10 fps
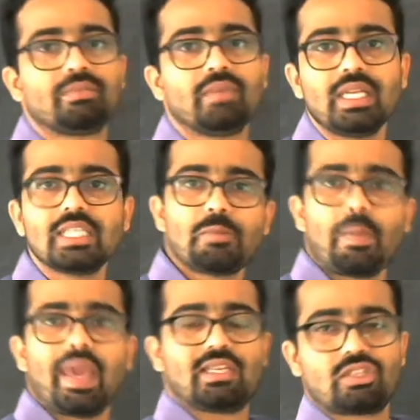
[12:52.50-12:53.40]
in a
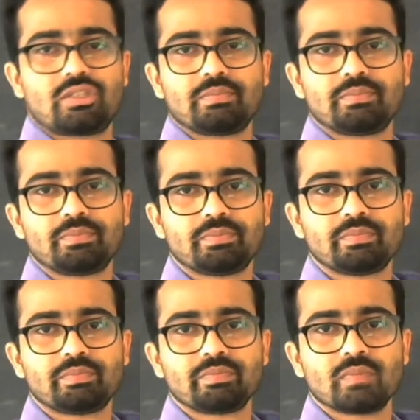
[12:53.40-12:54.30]
space.
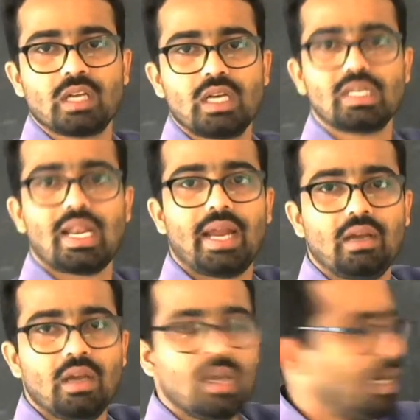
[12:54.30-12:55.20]
It's a
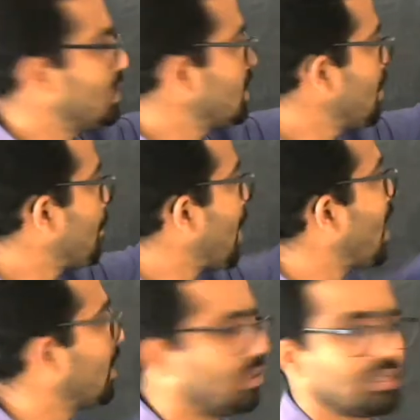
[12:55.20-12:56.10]
light. It is a
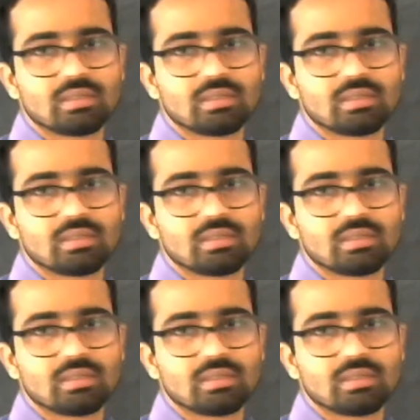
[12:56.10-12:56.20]
path,